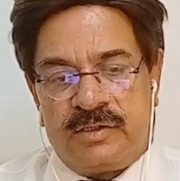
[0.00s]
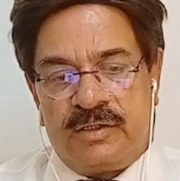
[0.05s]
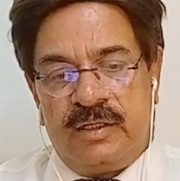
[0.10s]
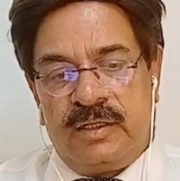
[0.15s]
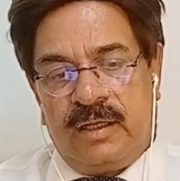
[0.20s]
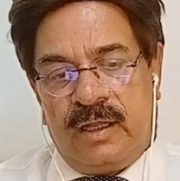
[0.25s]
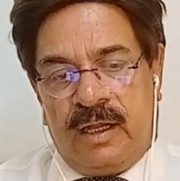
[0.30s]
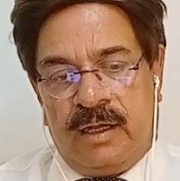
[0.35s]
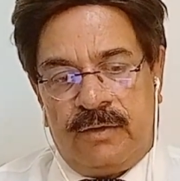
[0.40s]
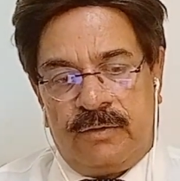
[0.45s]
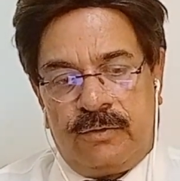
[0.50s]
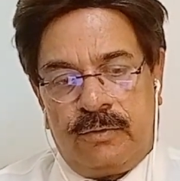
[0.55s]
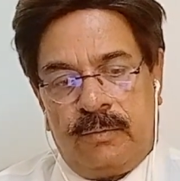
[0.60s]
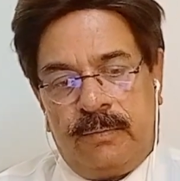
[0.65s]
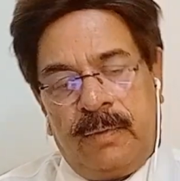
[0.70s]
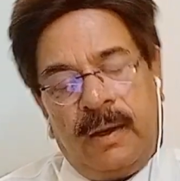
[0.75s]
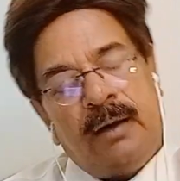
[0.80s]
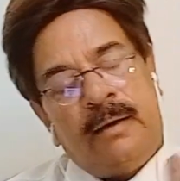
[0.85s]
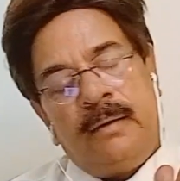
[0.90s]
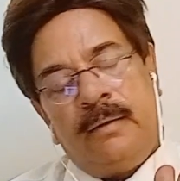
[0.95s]
thing also,
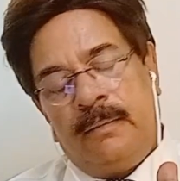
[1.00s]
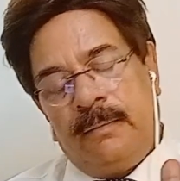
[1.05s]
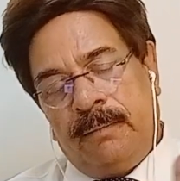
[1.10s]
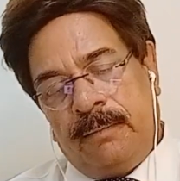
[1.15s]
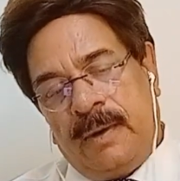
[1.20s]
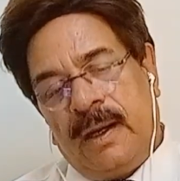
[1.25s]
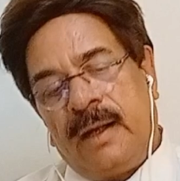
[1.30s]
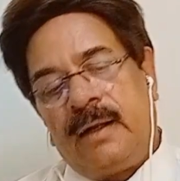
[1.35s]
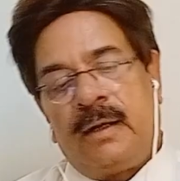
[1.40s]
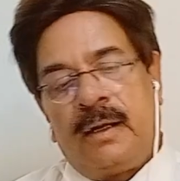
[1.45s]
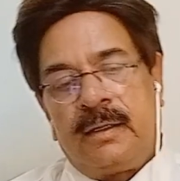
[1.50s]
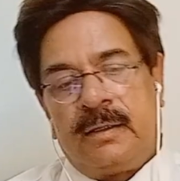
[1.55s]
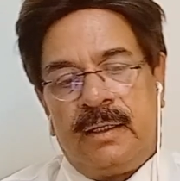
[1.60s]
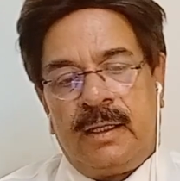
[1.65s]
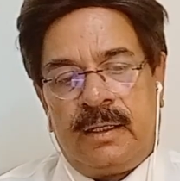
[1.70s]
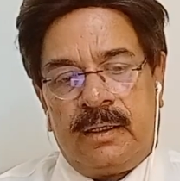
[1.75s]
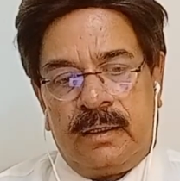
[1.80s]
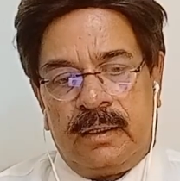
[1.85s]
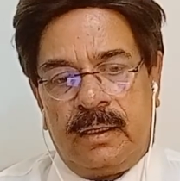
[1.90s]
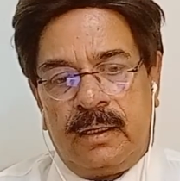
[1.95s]
but better
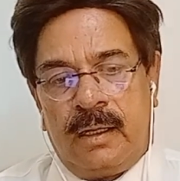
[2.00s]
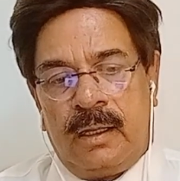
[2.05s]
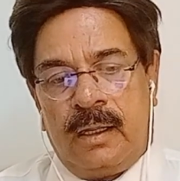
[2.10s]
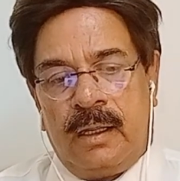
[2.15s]
than